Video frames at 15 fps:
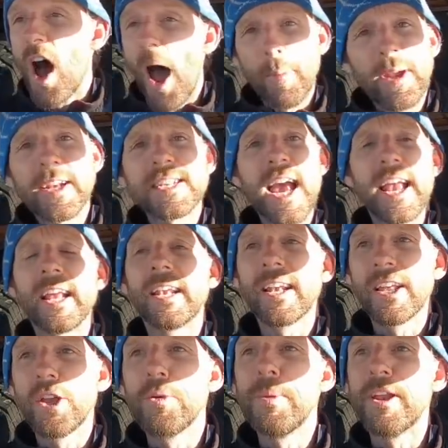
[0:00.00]
I'm going to take a
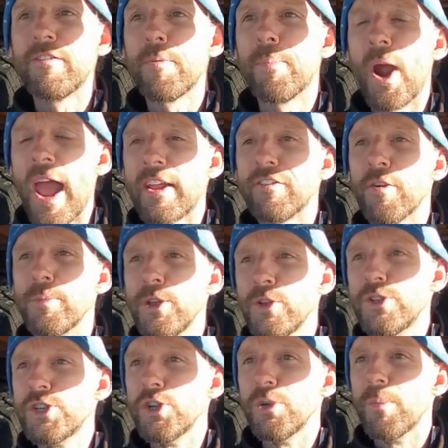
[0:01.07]
little bit of a break from
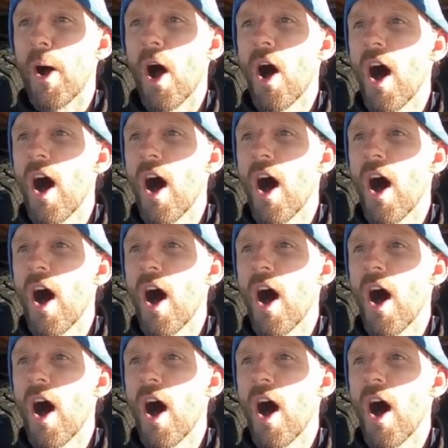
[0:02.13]
YouTube.